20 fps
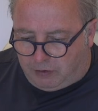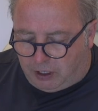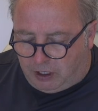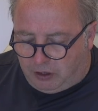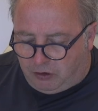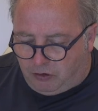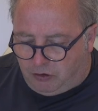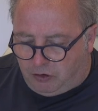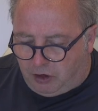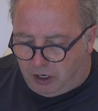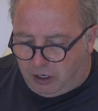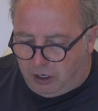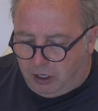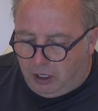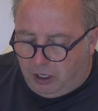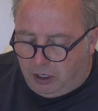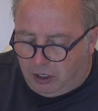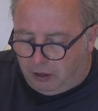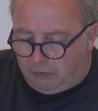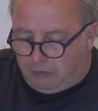the list
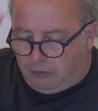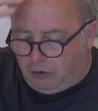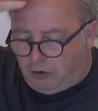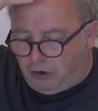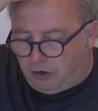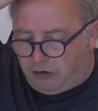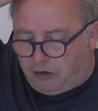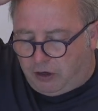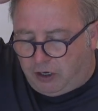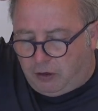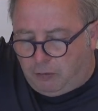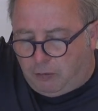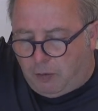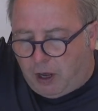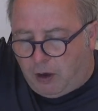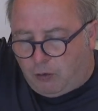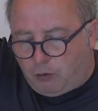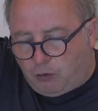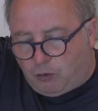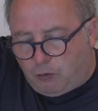yet. Now, if you just
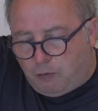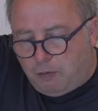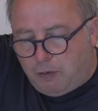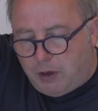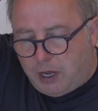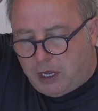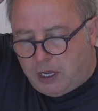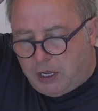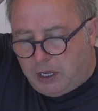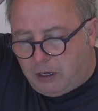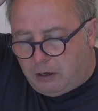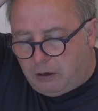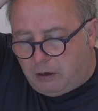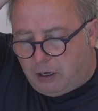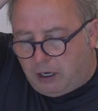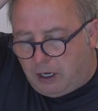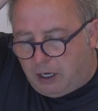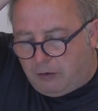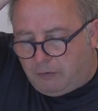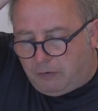emailed me,
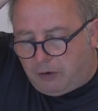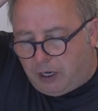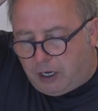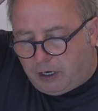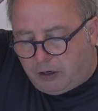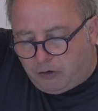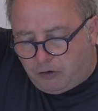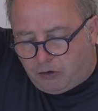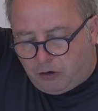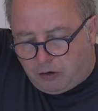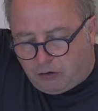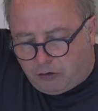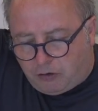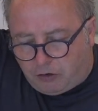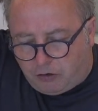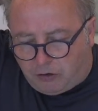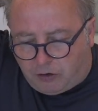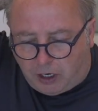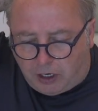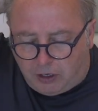I haven't had a chance to
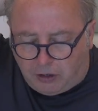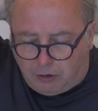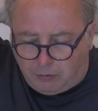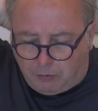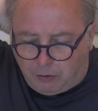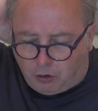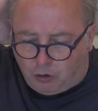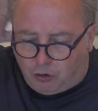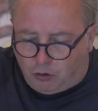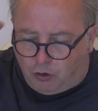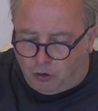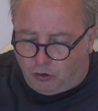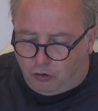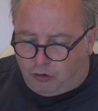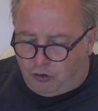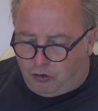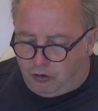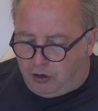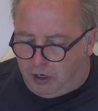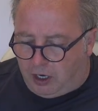send them
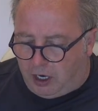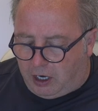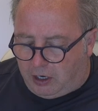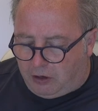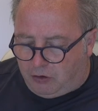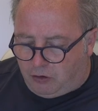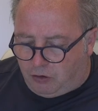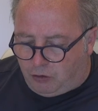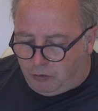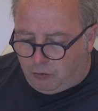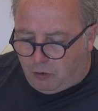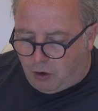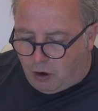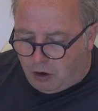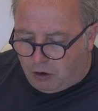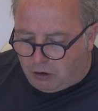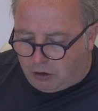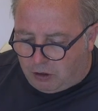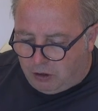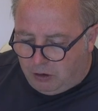across yet to
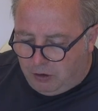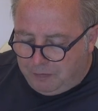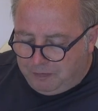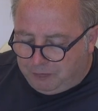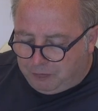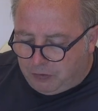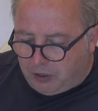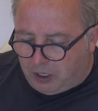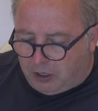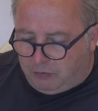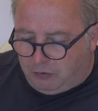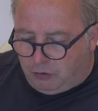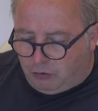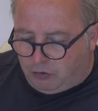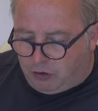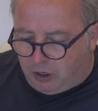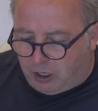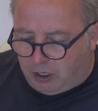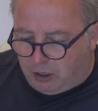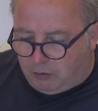Mark. If you
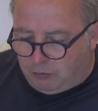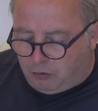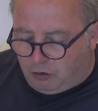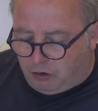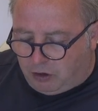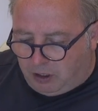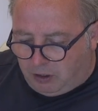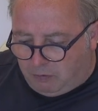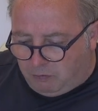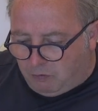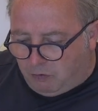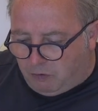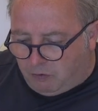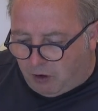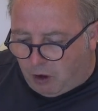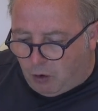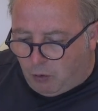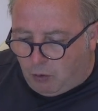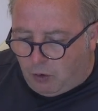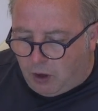sent them to
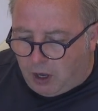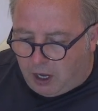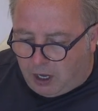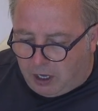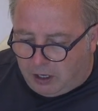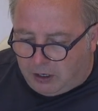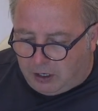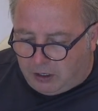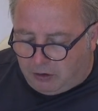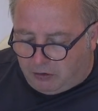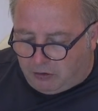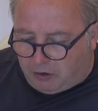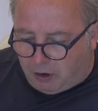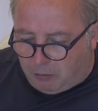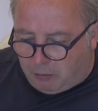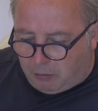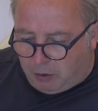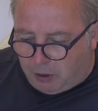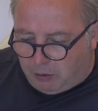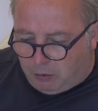info then
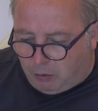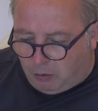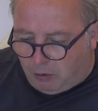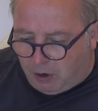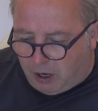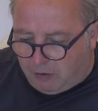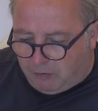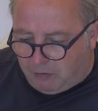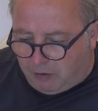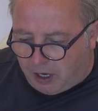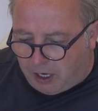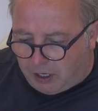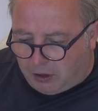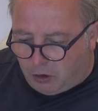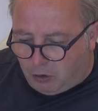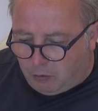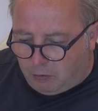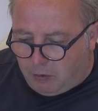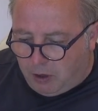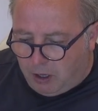some people have had
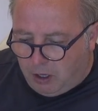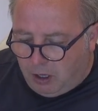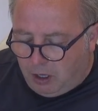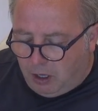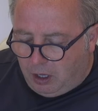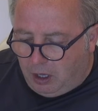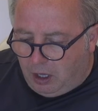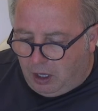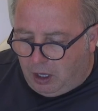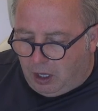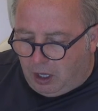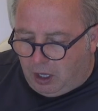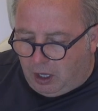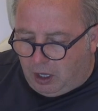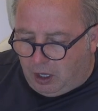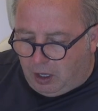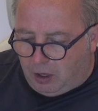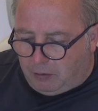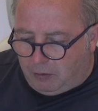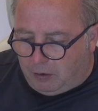them.
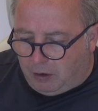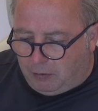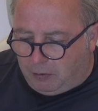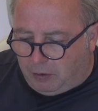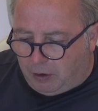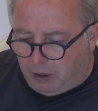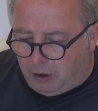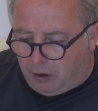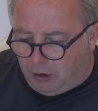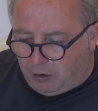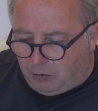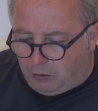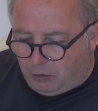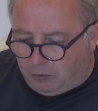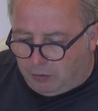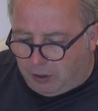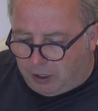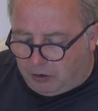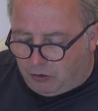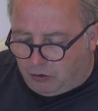But I will
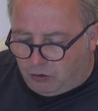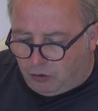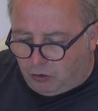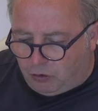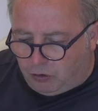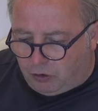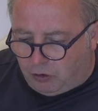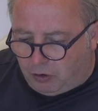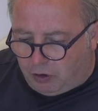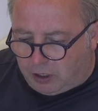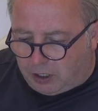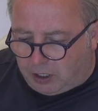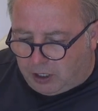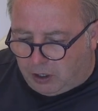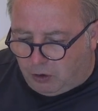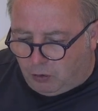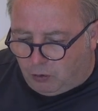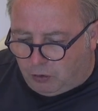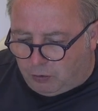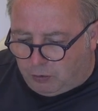make sure that I get
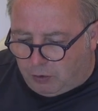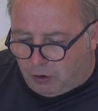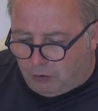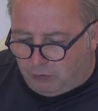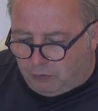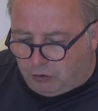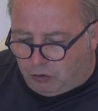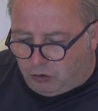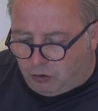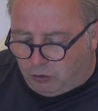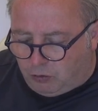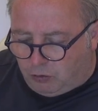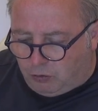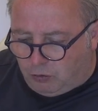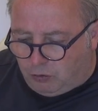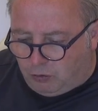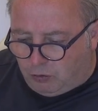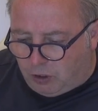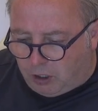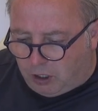all them over
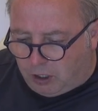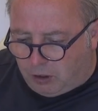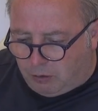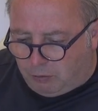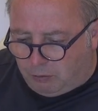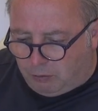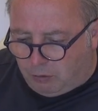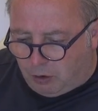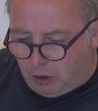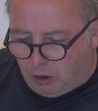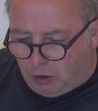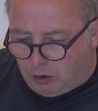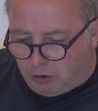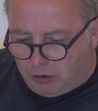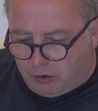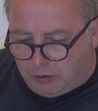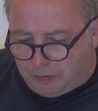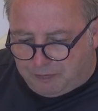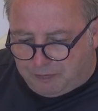to Mark